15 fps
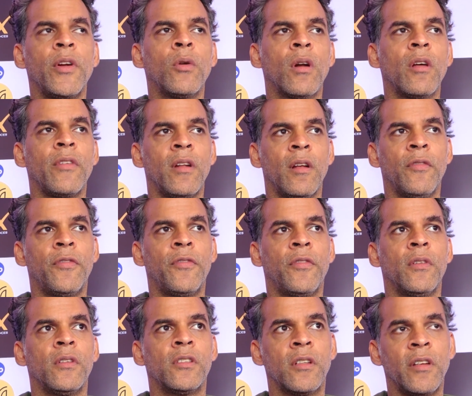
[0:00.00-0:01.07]
we don't have
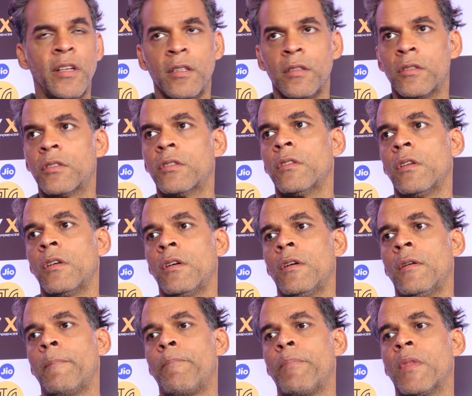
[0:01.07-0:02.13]
enough screens
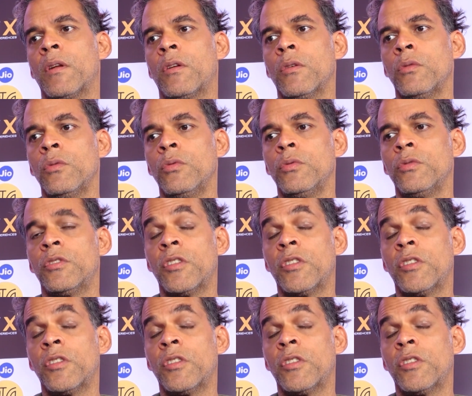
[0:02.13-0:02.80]
to